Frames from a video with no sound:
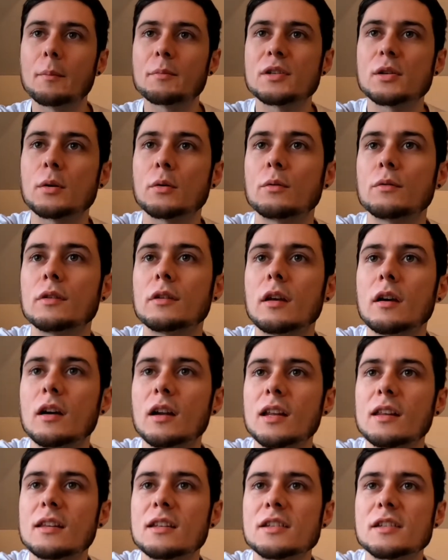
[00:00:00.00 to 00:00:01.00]
So
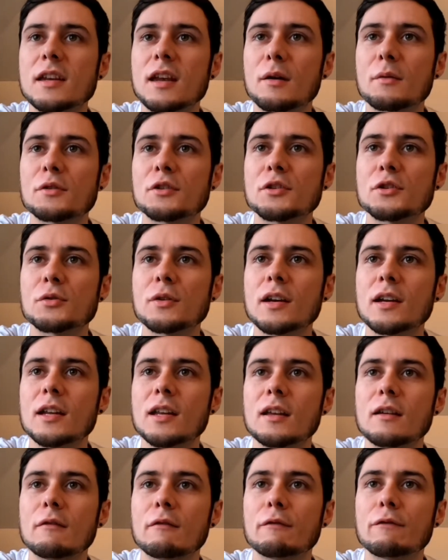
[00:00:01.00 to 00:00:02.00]
early this year, I was
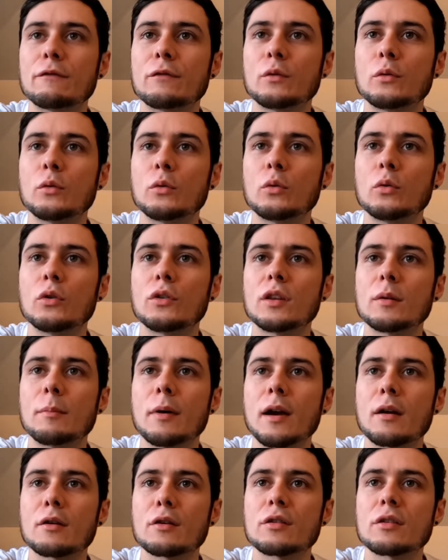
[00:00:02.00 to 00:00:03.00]
training for the
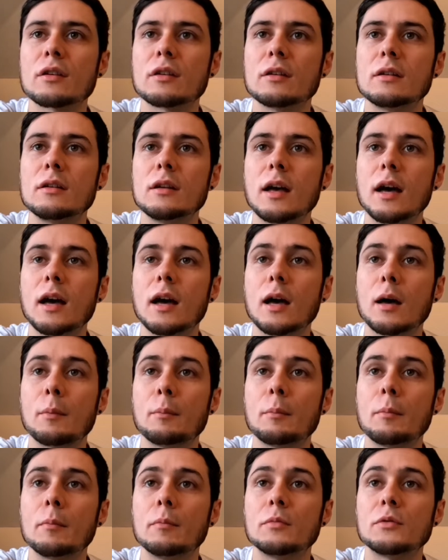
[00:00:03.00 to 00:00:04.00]
marathon.
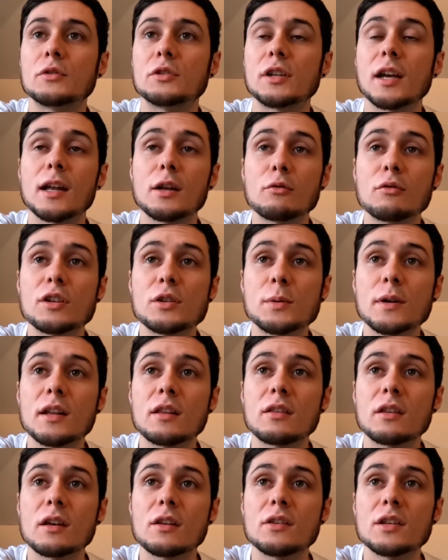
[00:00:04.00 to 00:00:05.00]
January
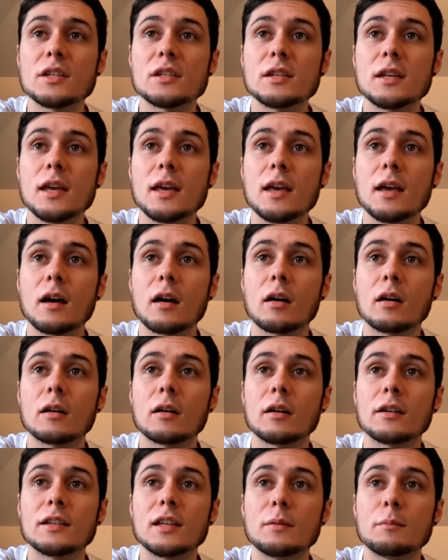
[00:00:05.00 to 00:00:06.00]
23rd this year,
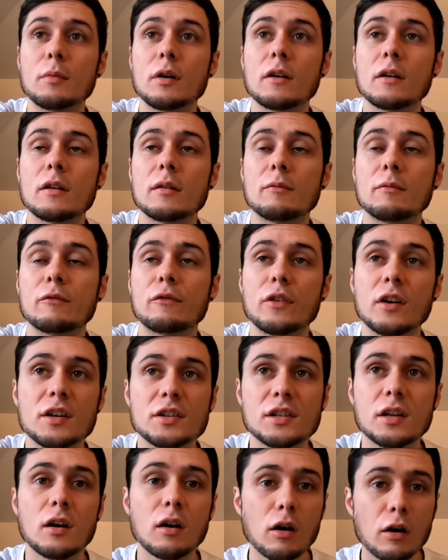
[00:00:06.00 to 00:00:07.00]
I did my
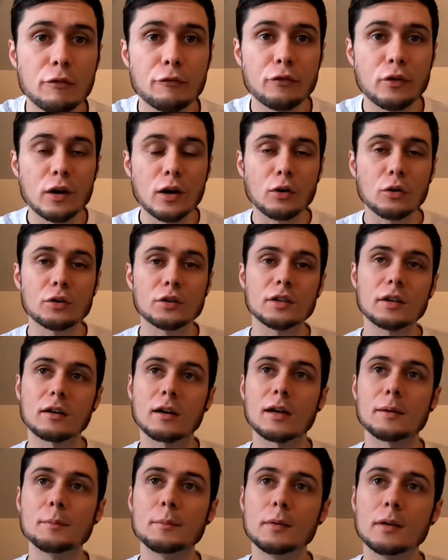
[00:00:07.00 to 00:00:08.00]
first half for a long
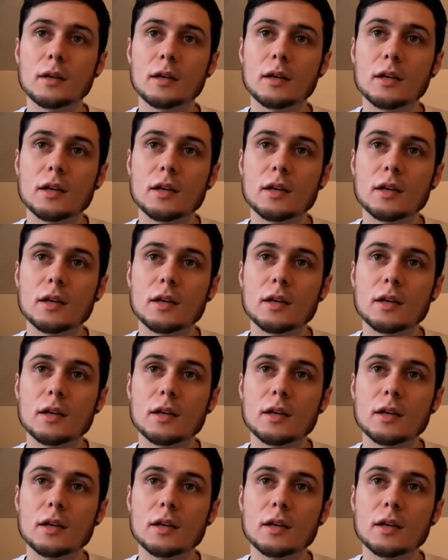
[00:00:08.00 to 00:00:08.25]
time.